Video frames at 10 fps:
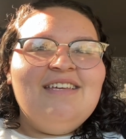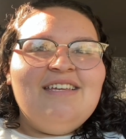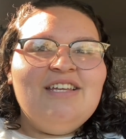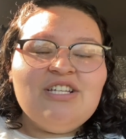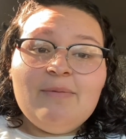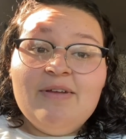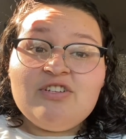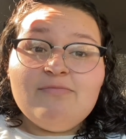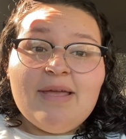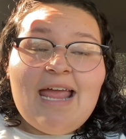he took a
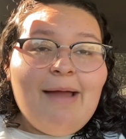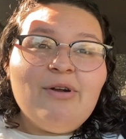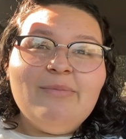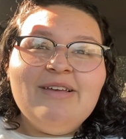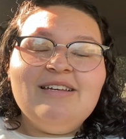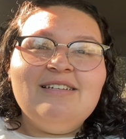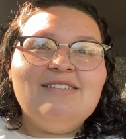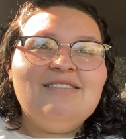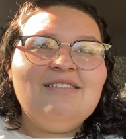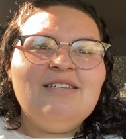picture of my camera
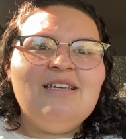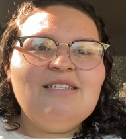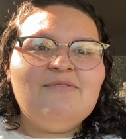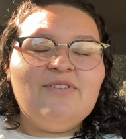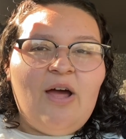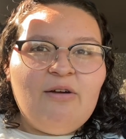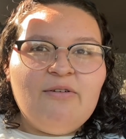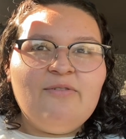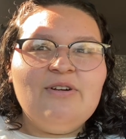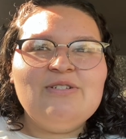because he's a photographer,